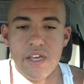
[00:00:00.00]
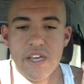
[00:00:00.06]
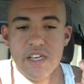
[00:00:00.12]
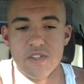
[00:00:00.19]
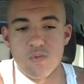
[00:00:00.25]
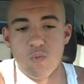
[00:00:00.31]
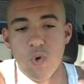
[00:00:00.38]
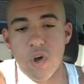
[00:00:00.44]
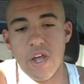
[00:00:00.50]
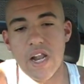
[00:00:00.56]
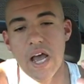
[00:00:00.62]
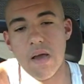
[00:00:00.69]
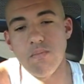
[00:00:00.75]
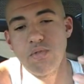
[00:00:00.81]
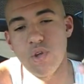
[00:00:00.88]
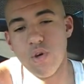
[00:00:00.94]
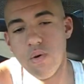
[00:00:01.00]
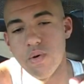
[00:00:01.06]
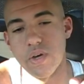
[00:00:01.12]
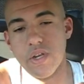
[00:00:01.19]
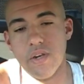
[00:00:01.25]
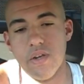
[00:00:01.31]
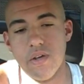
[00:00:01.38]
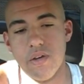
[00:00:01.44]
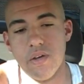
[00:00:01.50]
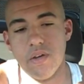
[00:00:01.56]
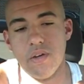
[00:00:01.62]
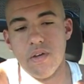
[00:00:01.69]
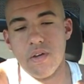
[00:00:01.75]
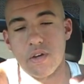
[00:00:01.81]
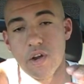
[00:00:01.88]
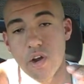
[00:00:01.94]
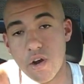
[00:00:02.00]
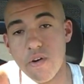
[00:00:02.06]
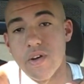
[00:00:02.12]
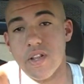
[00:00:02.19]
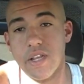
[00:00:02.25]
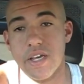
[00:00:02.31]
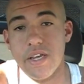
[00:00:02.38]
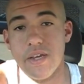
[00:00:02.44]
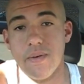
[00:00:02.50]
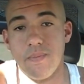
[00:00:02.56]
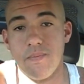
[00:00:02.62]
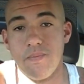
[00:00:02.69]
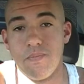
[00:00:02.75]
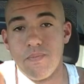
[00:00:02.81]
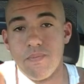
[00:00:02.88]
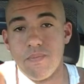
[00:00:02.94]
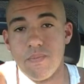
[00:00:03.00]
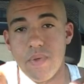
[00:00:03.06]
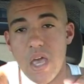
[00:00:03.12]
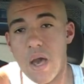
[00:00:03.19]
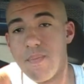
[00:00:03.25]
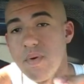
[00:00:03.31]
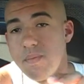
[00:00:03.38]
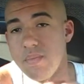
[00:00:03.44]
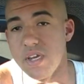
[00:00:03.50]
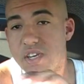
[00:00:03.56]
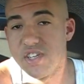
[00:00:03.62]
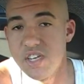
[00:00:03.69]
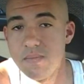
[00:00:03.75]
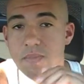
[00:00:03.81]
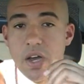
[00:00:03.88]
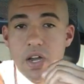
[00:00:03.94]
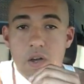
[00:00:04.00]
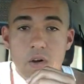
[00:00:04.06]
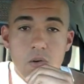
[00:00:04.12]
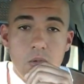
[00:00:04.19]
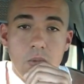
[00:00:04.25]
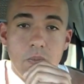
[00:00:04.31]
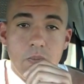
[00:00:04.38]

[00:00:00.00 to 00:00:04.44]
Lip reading: is what I'm doing currently helping me achieve my goal?